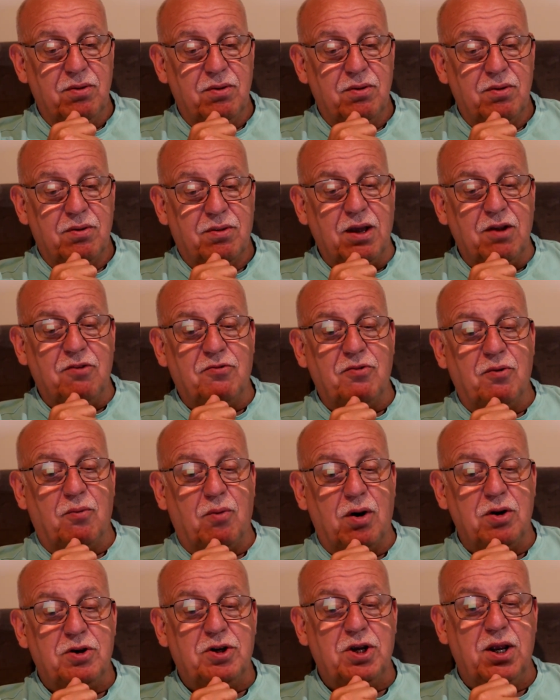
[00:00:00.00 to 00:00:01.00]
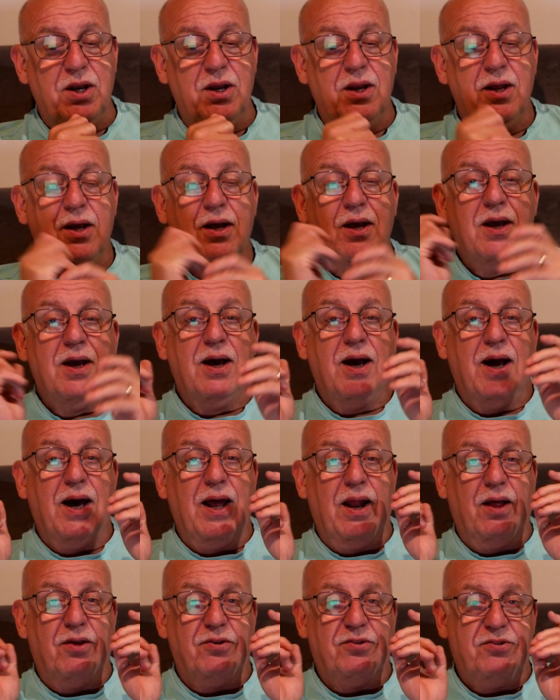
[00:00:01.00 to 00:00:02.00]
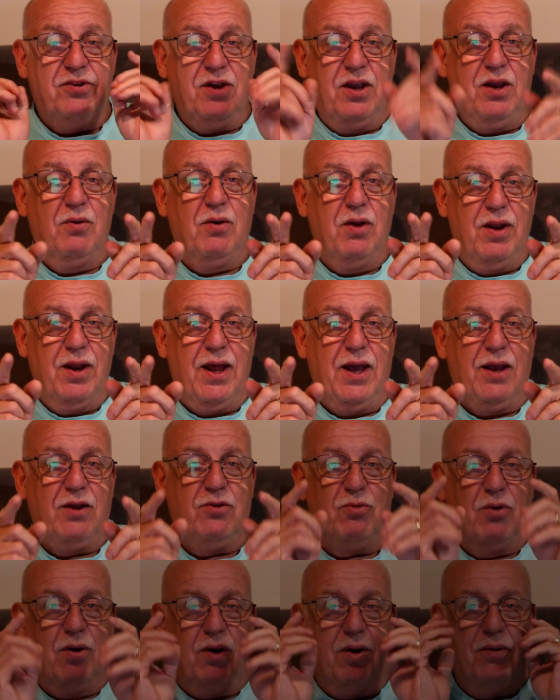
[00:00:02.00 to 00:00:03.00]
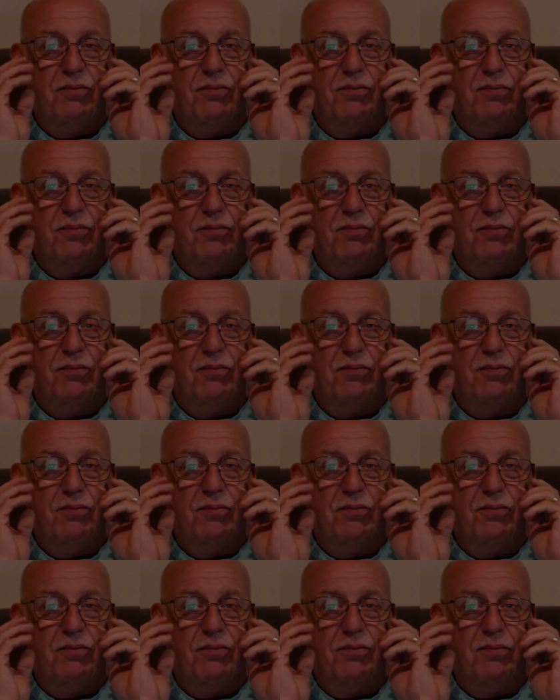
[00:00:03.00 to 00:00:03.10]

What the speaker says: Thanks for watching, and I'll see you on the next one.